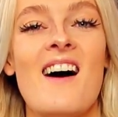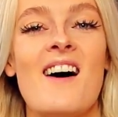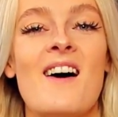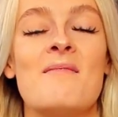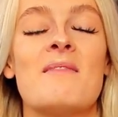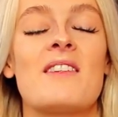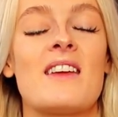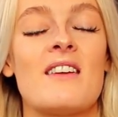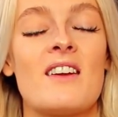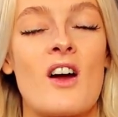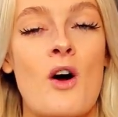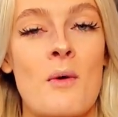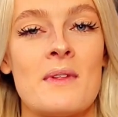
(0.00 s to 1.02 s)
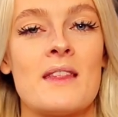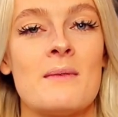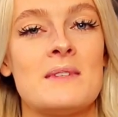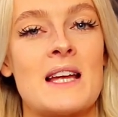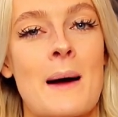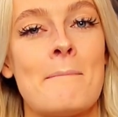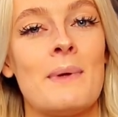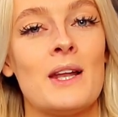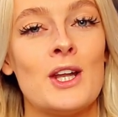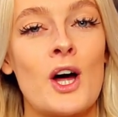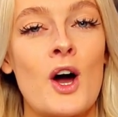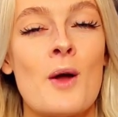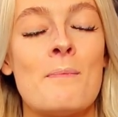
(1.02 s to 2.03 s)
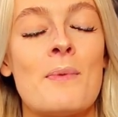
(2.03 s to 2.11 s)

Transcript: um, then comment them down below.